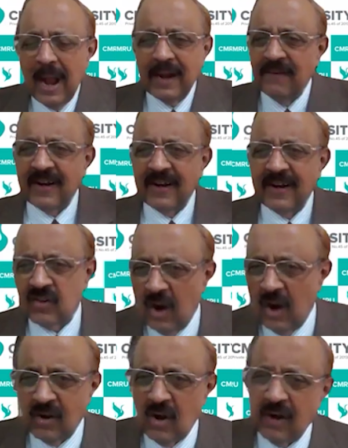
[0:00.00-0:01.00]
And if it is
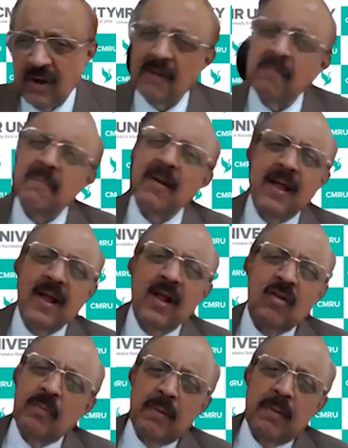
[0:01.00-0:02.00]
not taught,
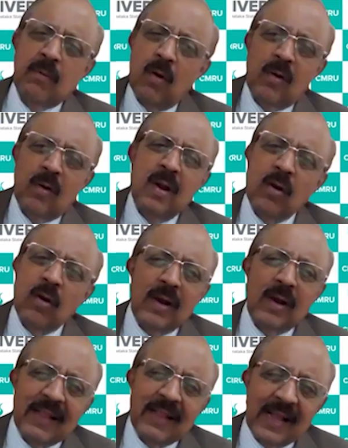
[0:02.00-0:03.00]
Supreme Court,
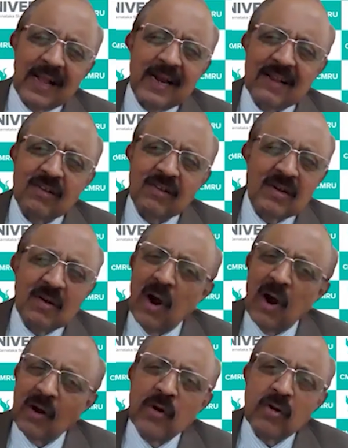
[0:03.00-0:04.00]
no, nothing. It is
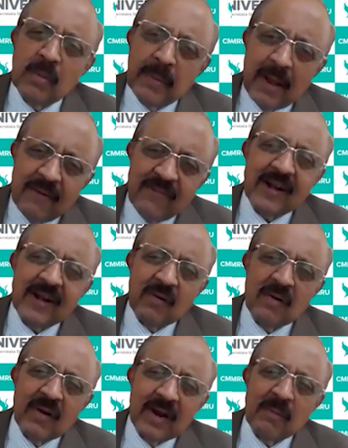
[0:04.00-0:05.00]
not going to be
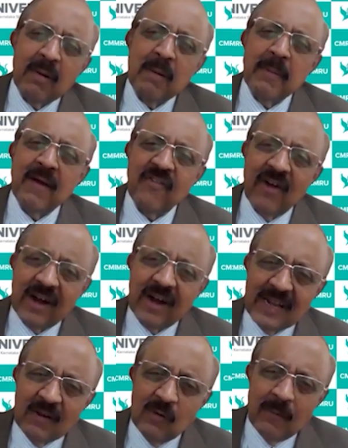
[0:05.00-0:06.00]
effective. It will be
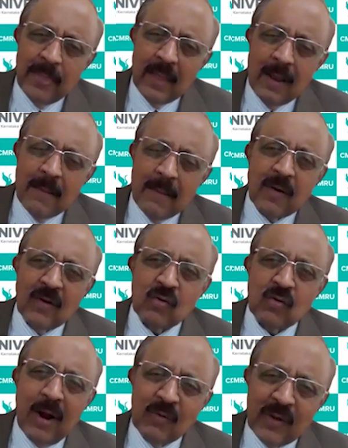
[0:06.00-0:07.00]
effective
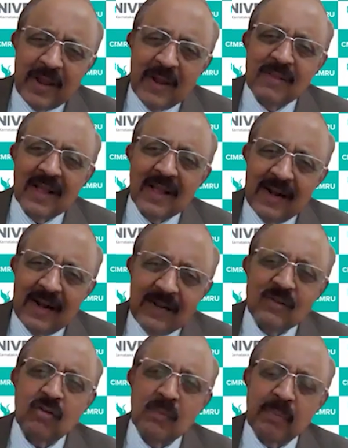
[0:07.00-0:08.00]
because you have to give the
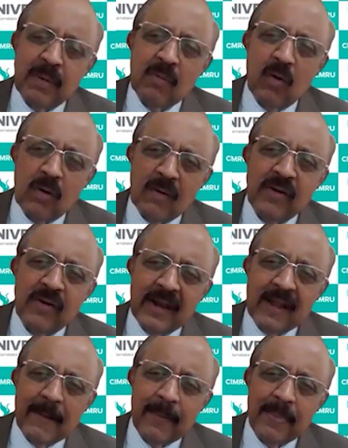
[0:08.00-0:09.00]
credit to the Supreme Court of
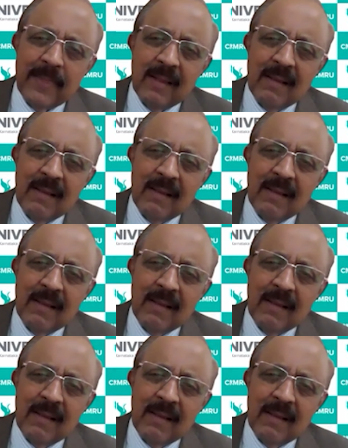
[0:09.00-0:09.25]
India.